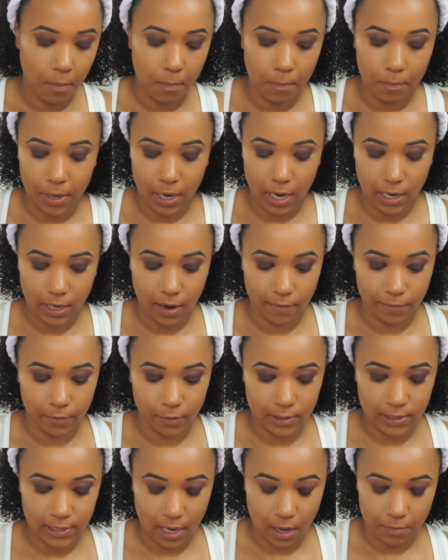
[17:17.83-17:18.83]
But I never
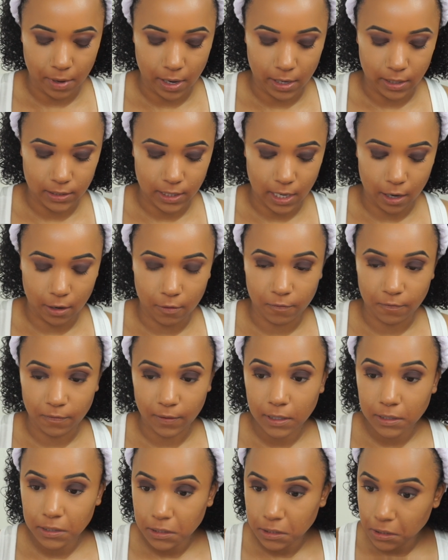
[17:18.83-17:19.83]
set my entire
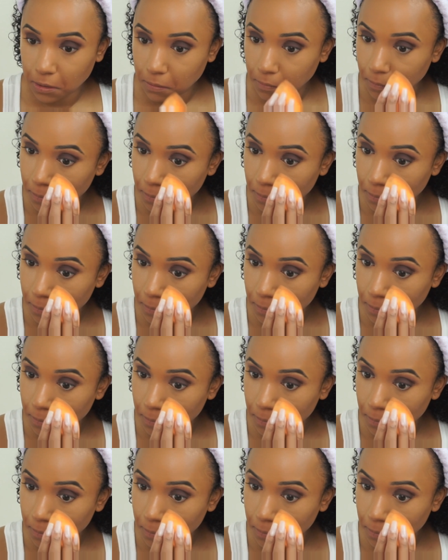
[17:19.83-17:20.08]
face.